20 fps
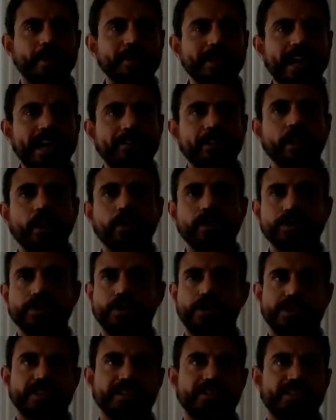I was having all
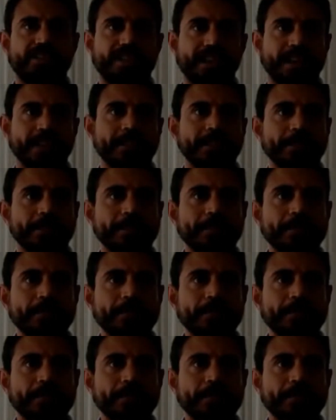sorts of things.